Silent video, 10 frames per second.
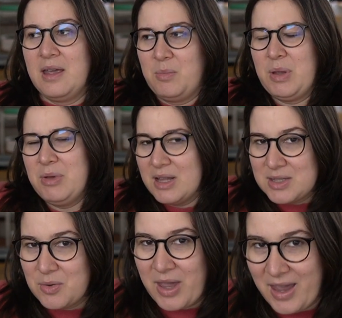Maybe
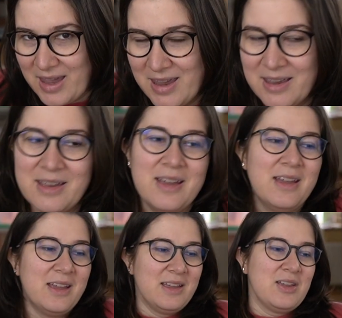that's okay.
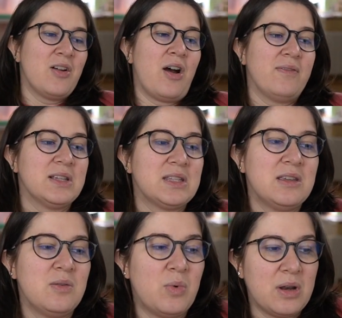You know,
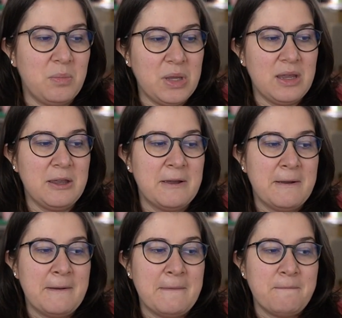obviously you want to be,
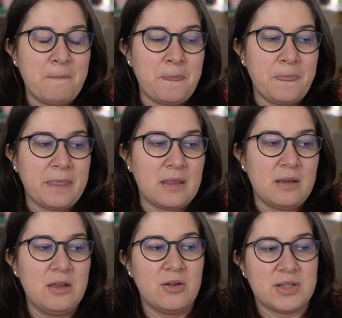
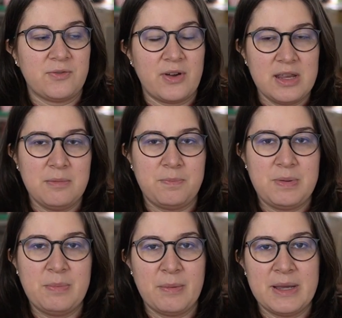you know, it's funny.
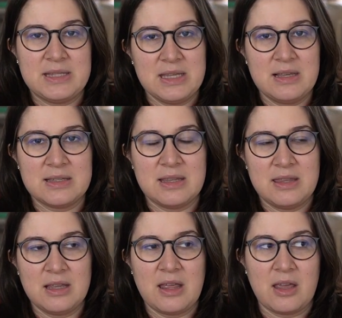People might see this and
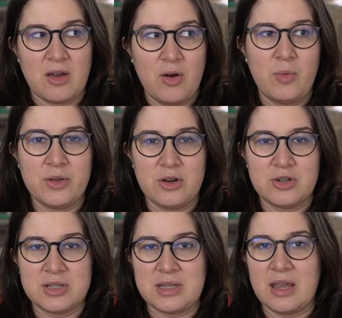think like, oh, well, you're
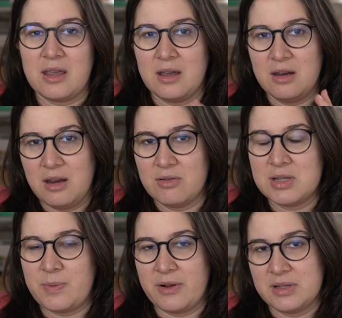just like an
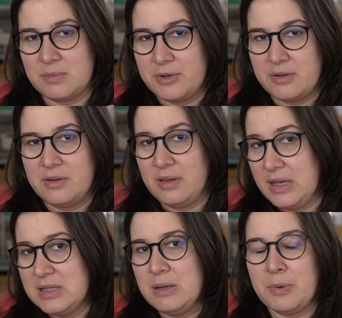irresponsible,
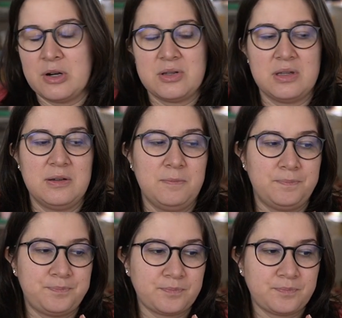lazy person.